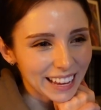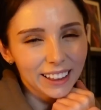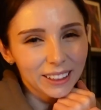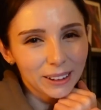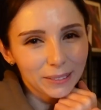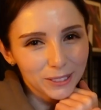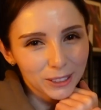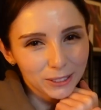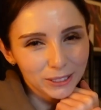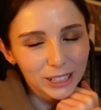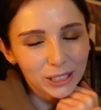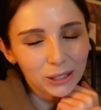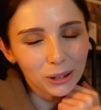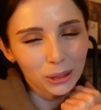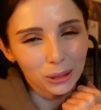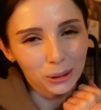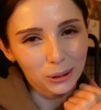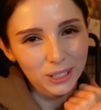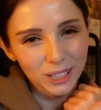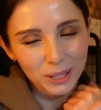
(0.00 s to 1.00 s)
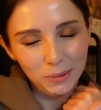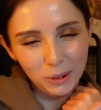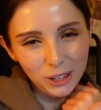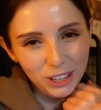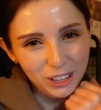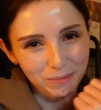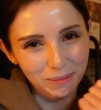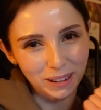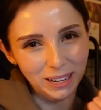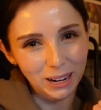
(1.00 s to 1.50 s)
I love to read your thoughts on what
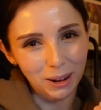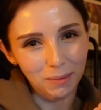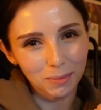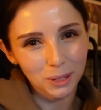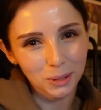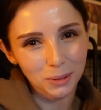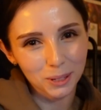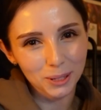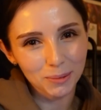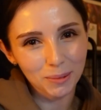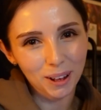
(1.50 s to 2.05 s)
you've been up to as